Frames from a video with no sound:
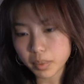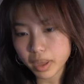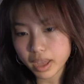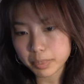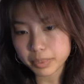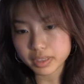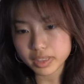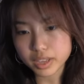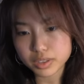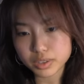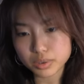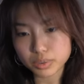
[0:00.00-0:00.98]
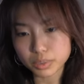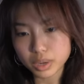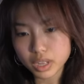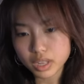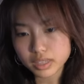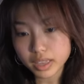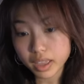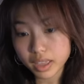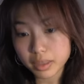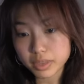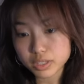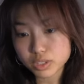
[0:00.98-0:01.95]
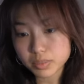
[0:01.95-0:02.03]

happy that you came into